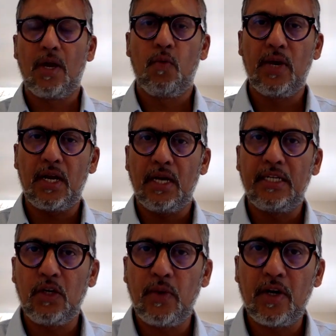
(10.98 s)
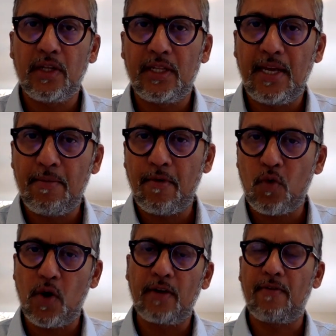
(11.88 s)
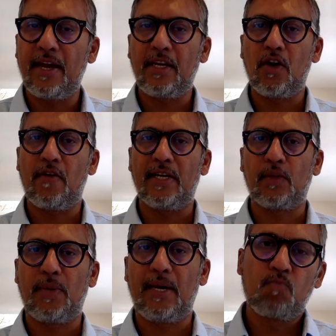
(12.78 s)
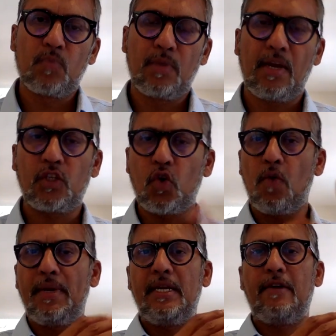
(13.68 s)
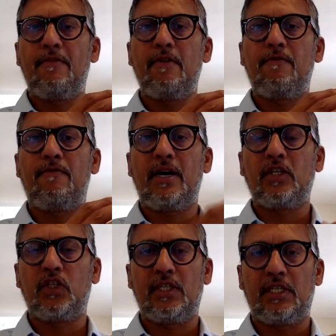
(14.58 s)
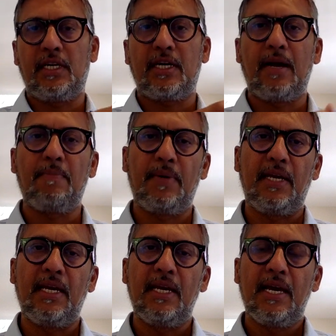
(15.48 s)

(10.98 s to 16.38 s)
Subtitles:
We're continuing on the theme of quantifying your resume. There are so many different functions in a company.